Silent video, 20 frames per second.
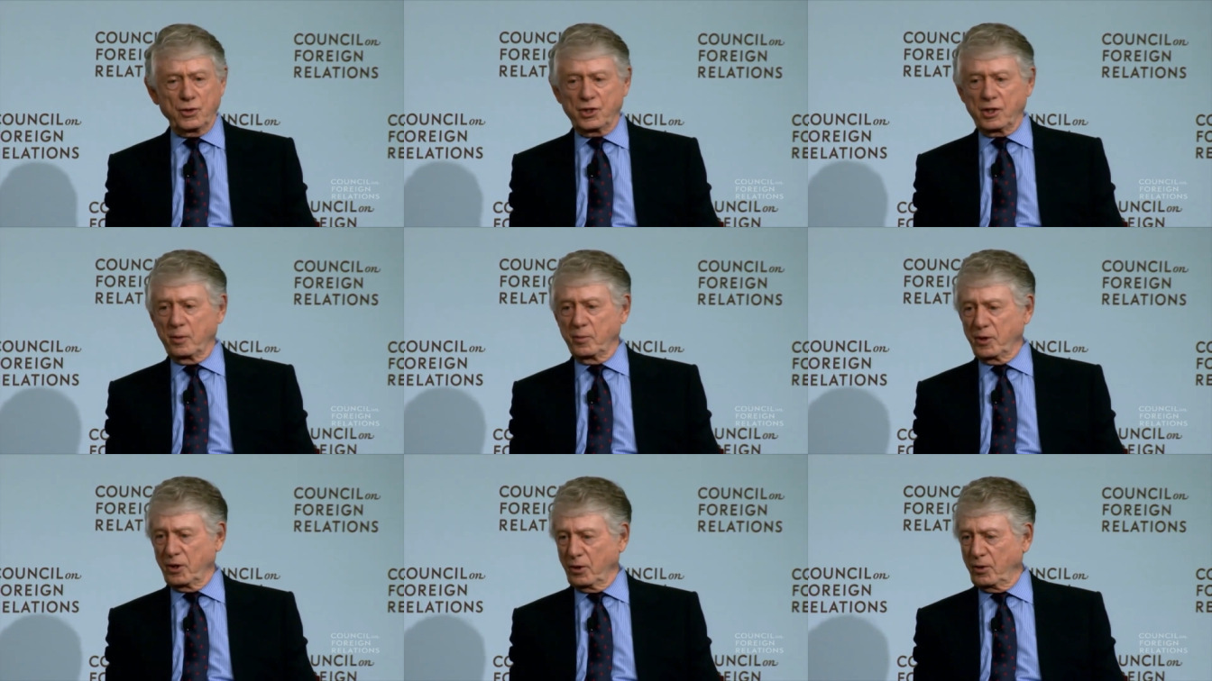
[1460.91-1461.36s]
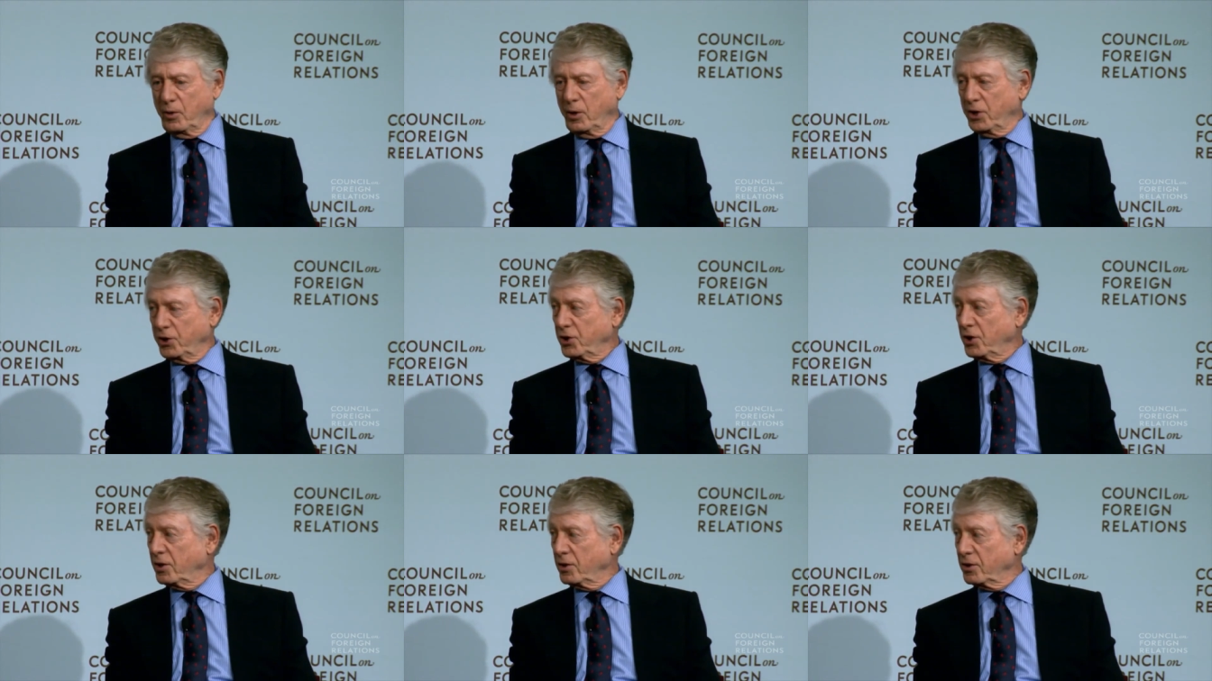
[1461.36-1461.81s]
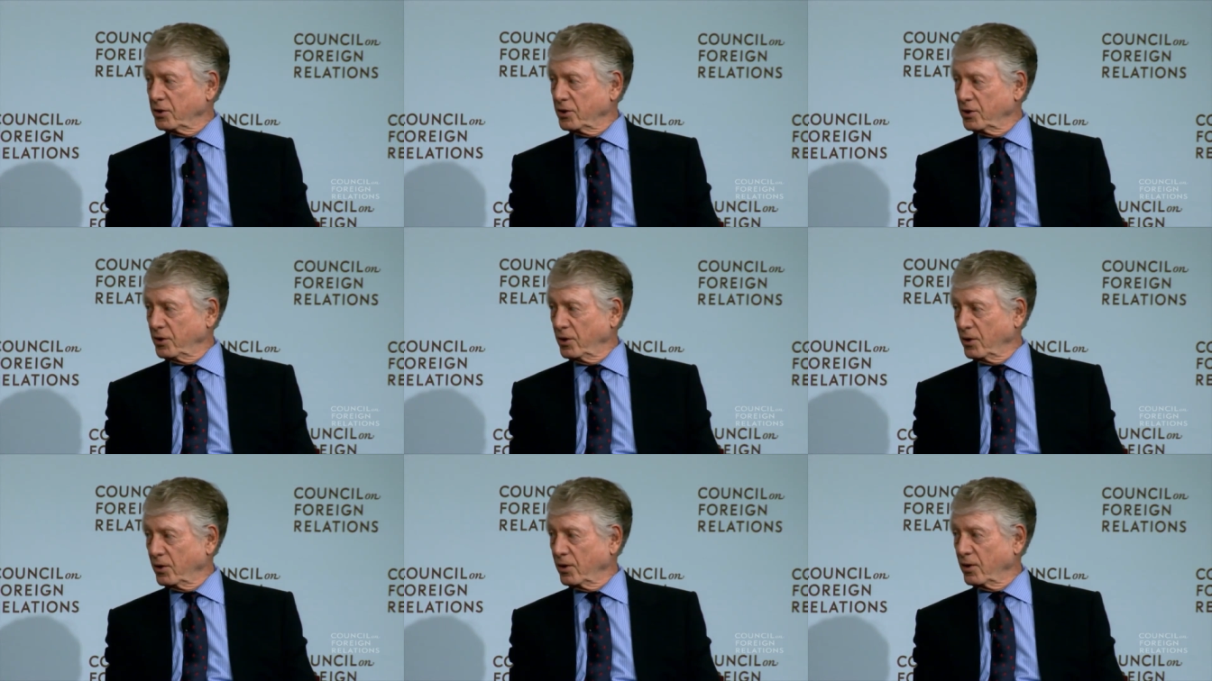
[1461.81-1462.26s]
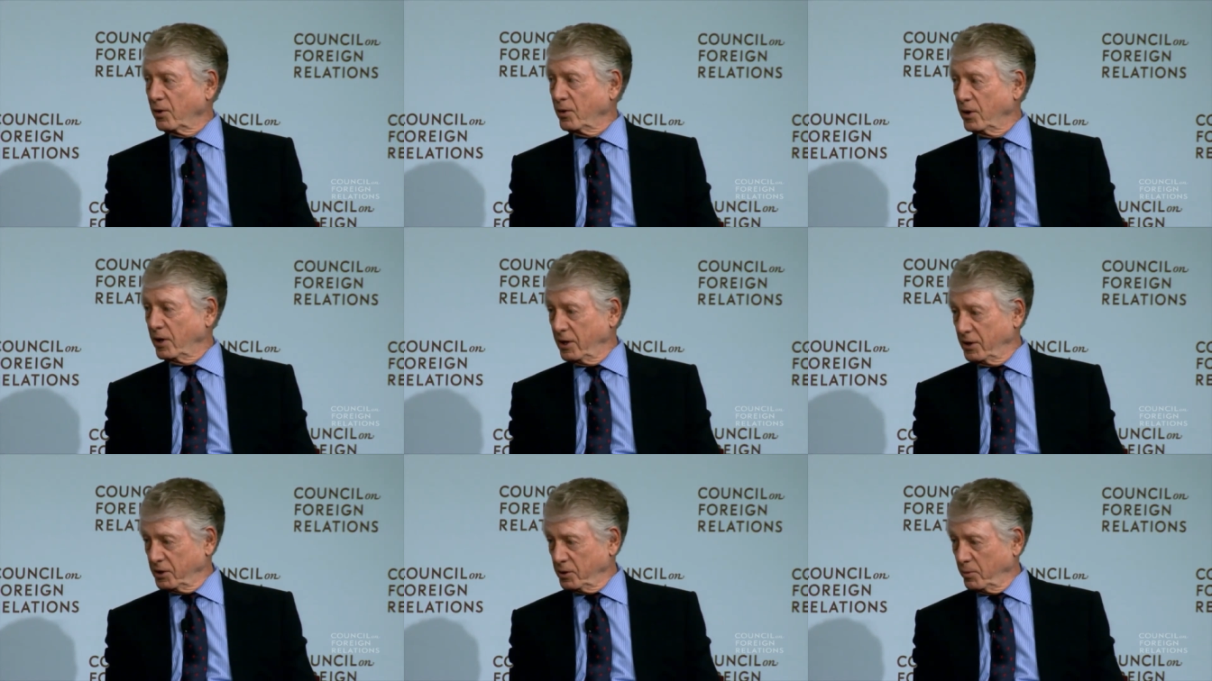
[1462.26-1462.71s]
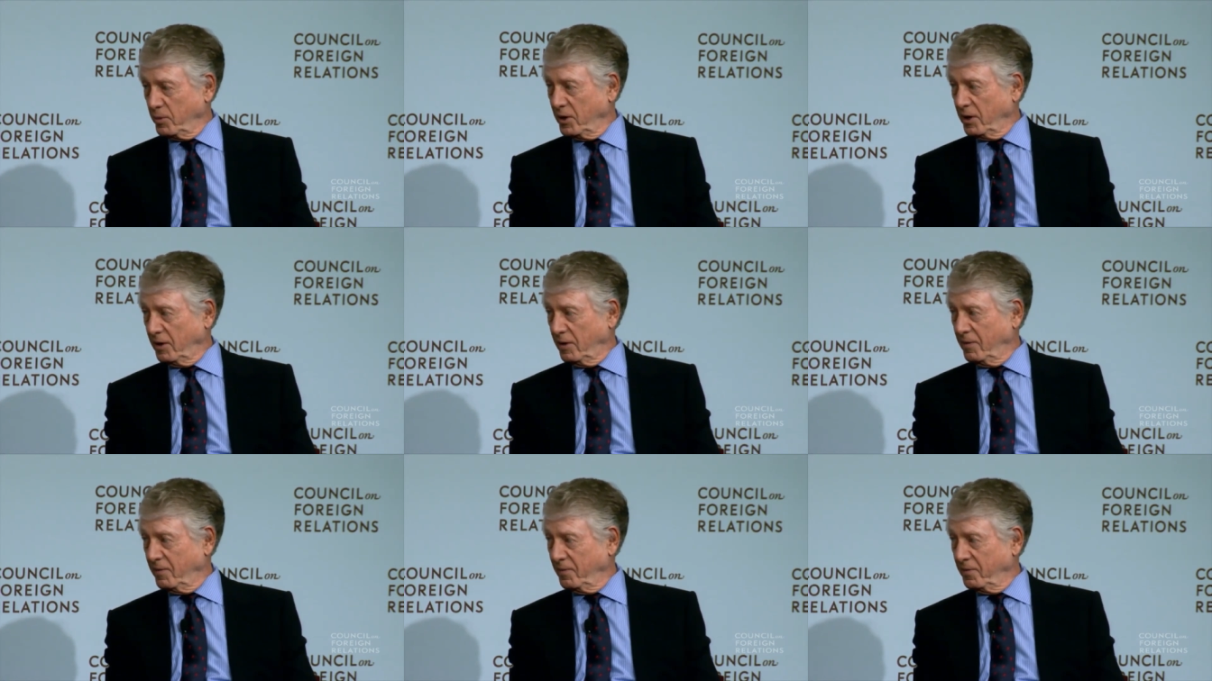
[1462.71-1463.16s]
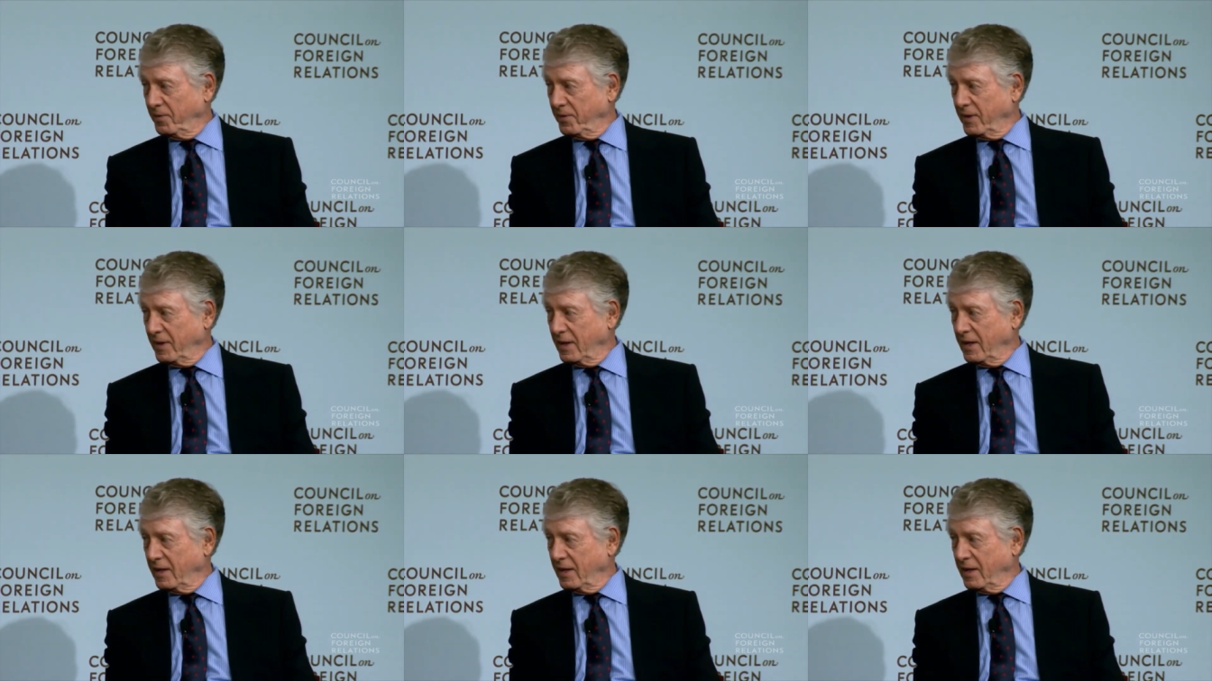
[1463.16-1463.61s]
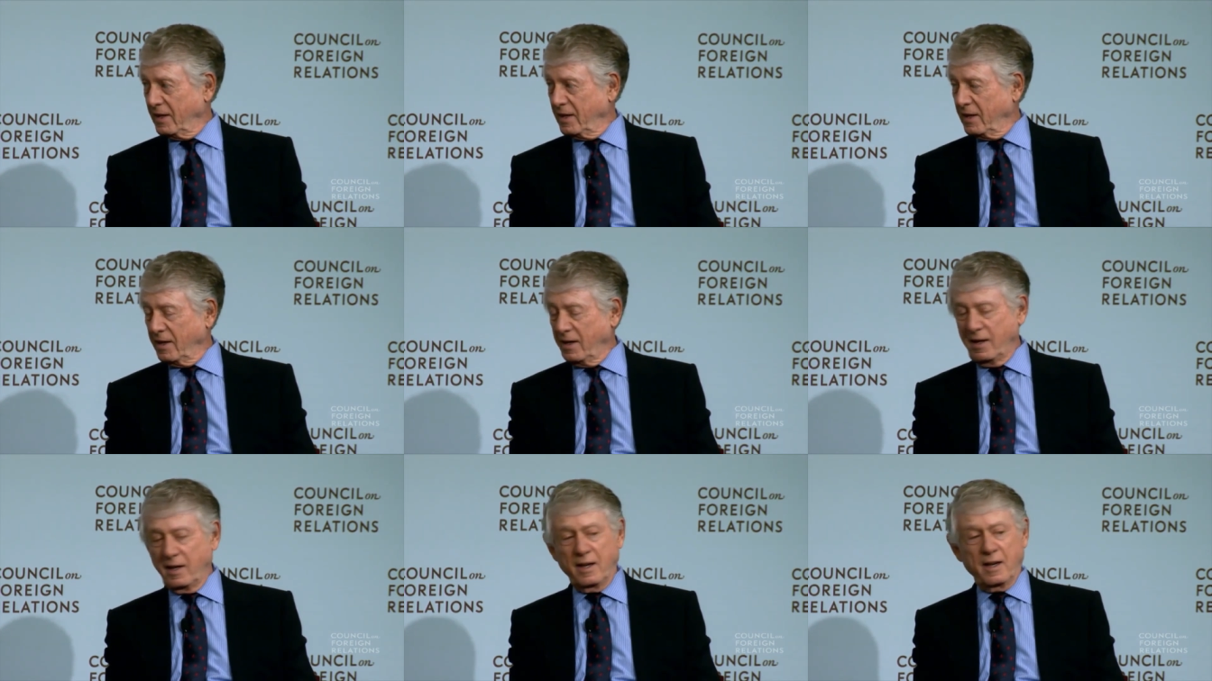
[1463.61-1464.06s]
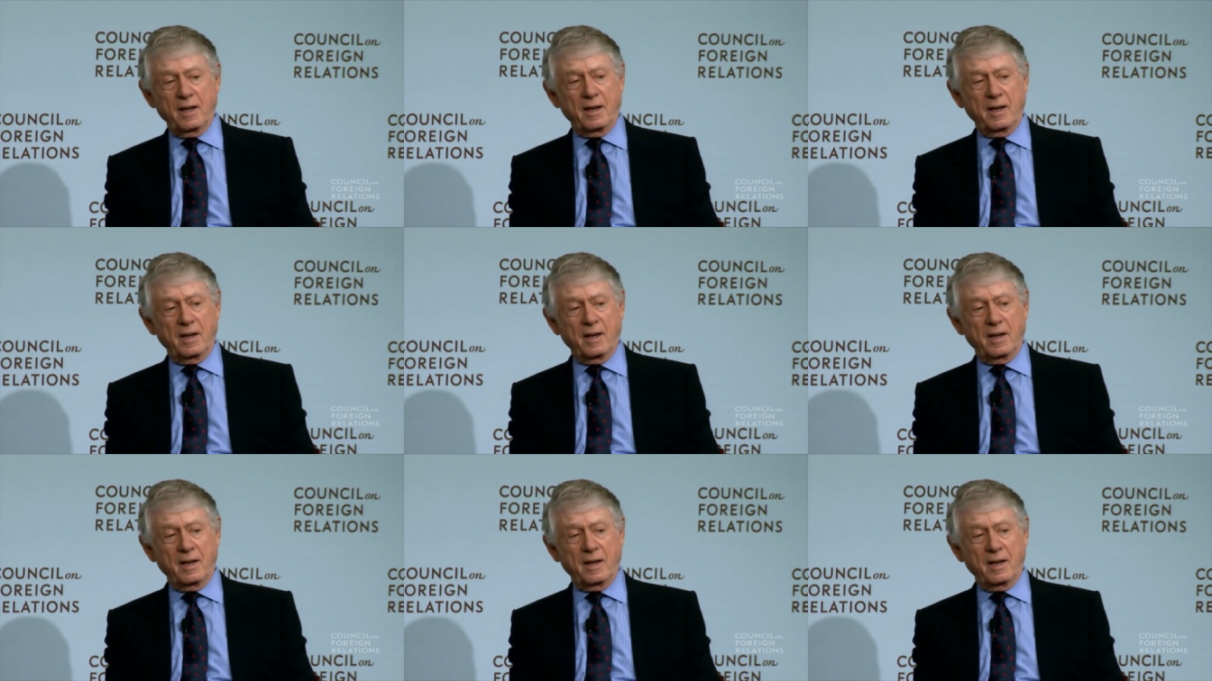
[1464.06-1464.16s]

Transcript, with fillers: some of the questions you're going to ask me.